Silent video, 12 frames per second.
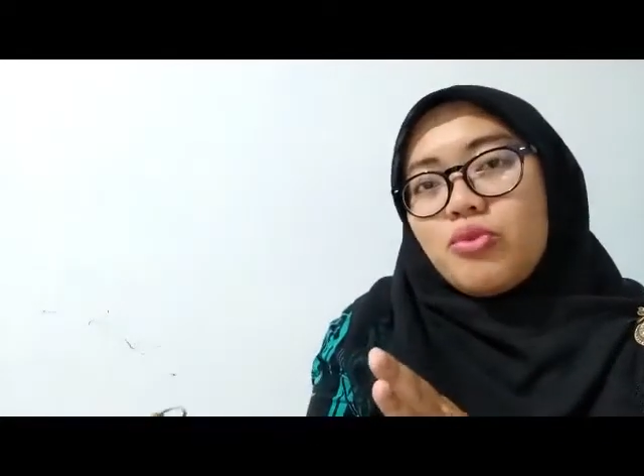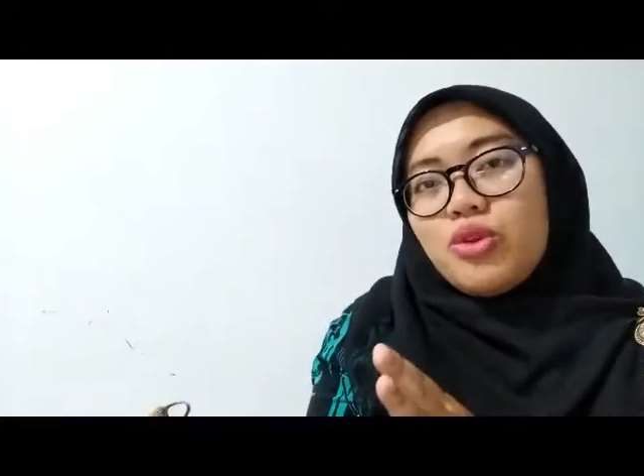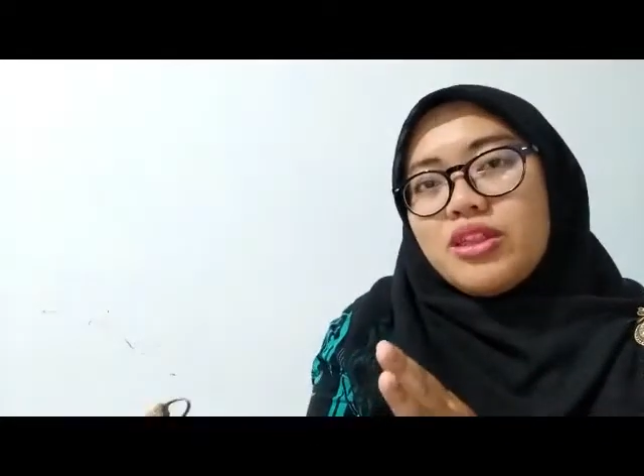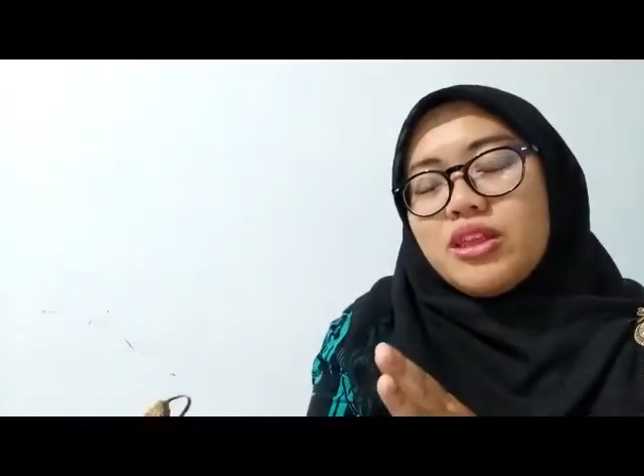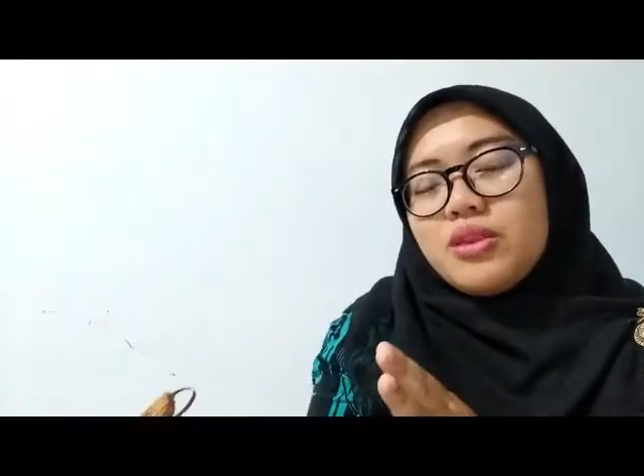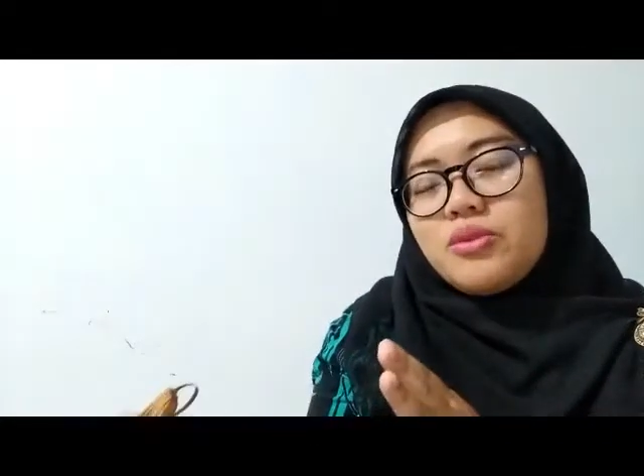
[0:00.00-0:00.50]

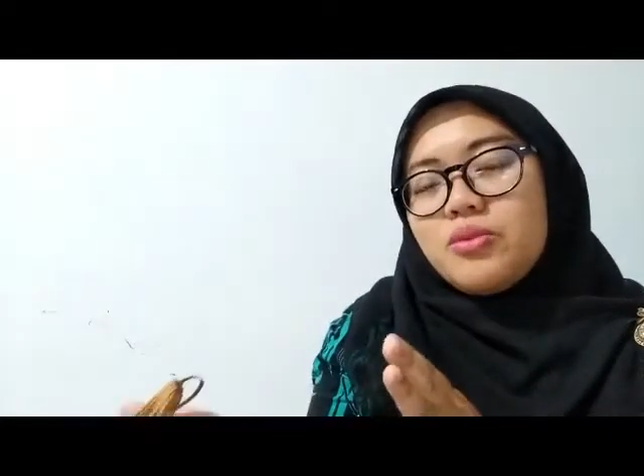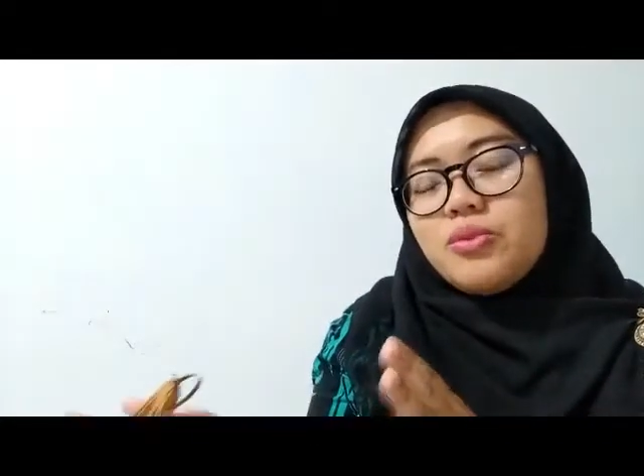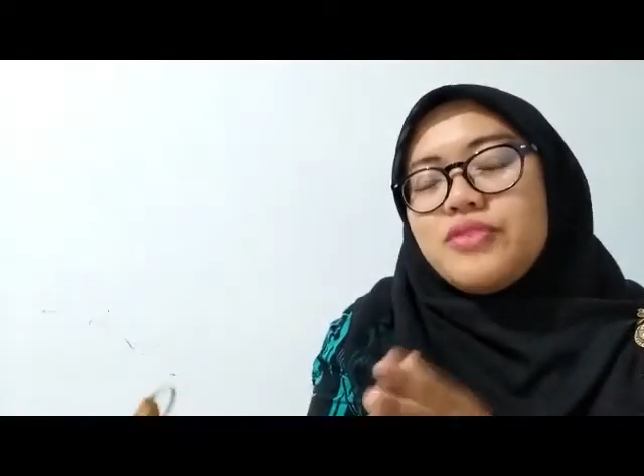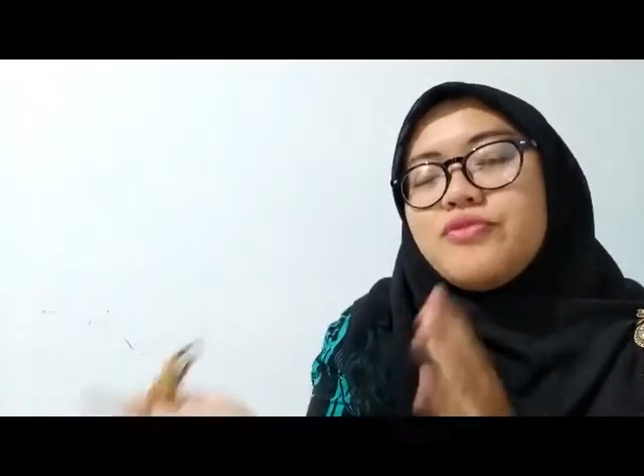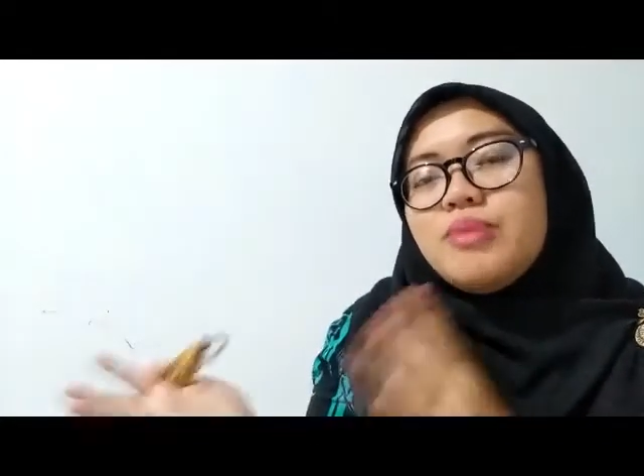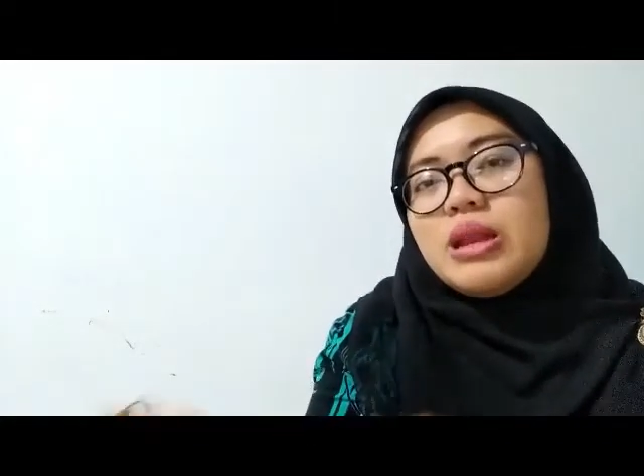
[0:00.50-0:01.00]
that
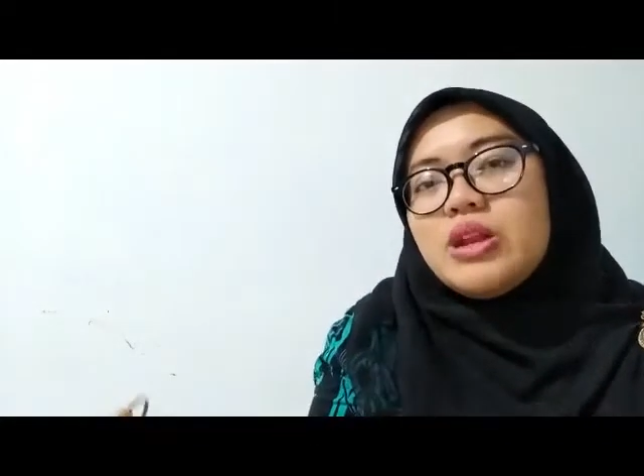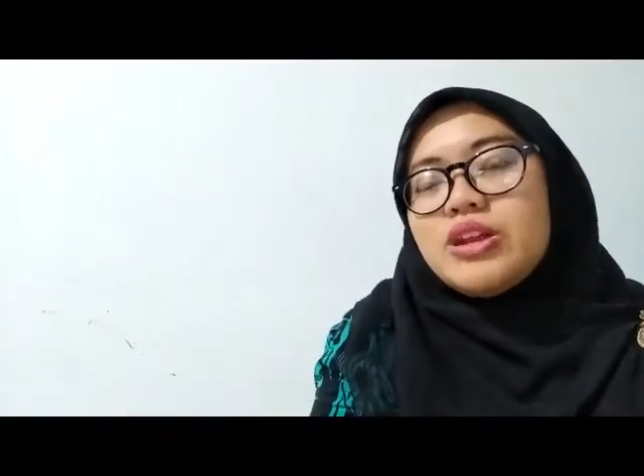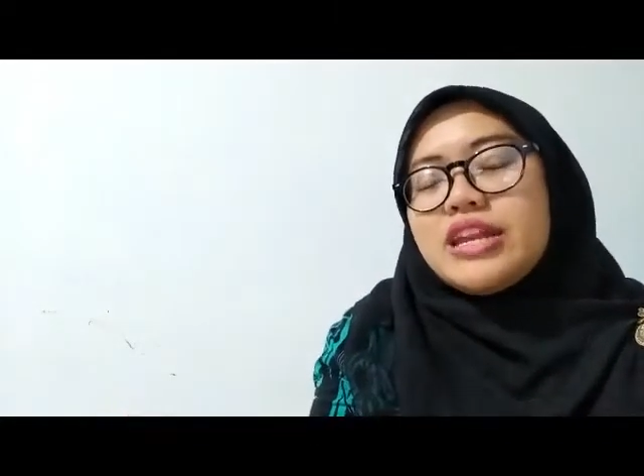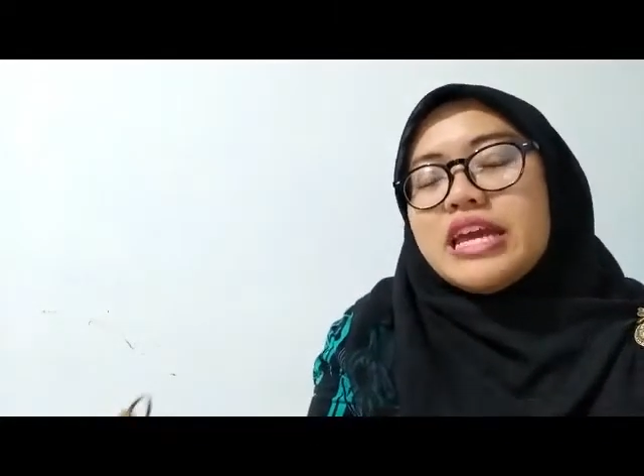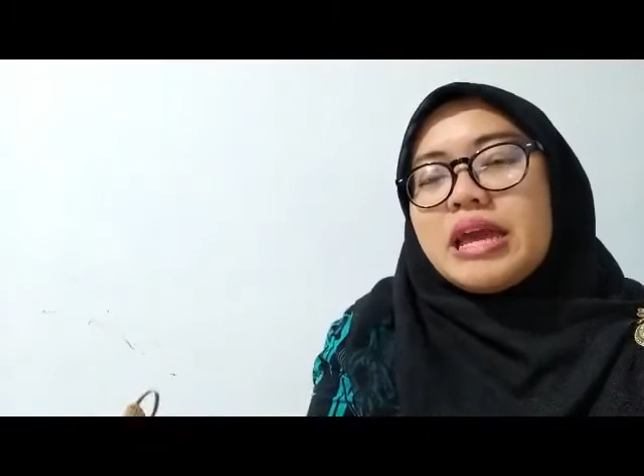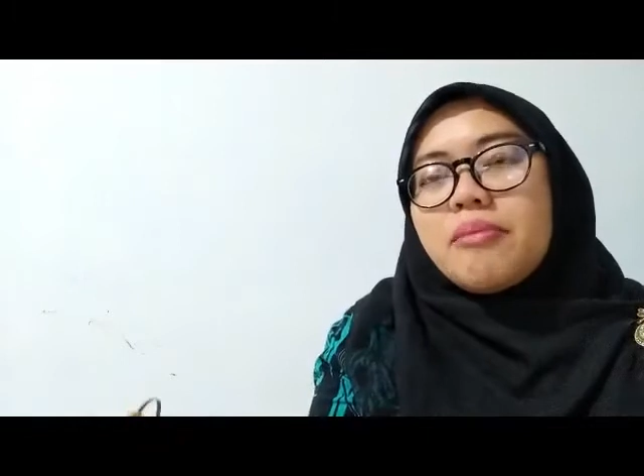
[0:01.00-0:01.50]
we've been
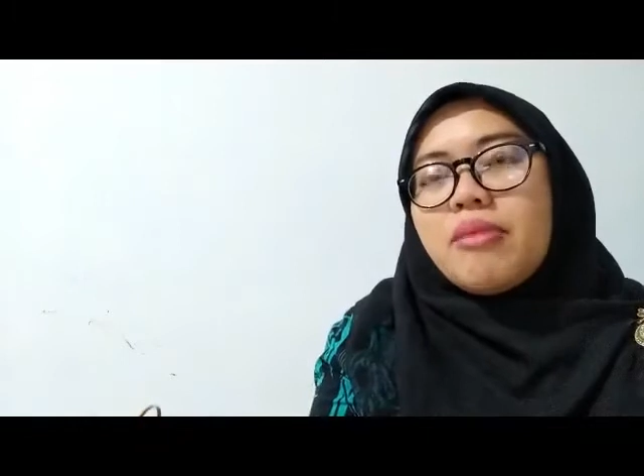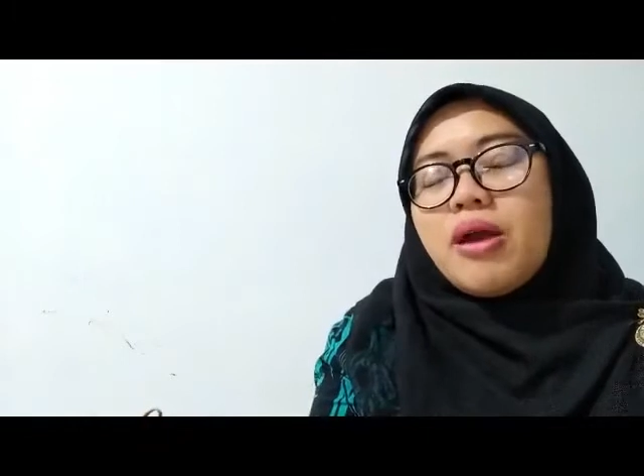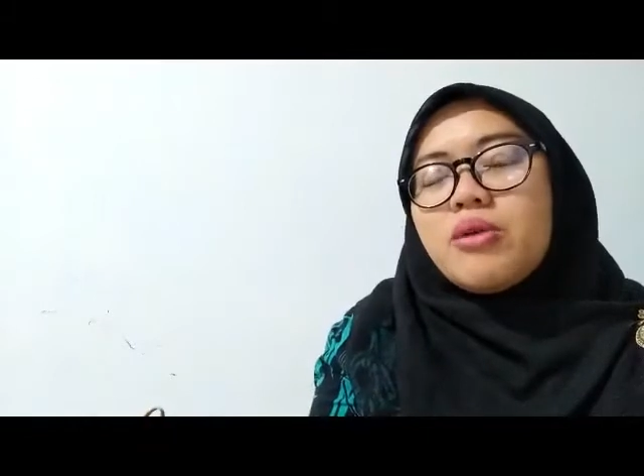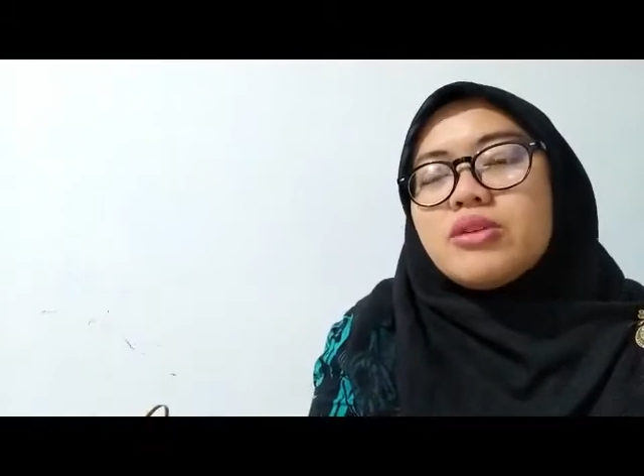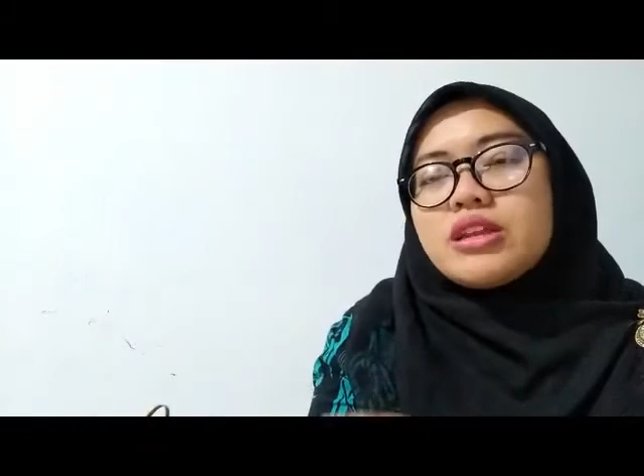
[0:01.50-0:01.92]
learning about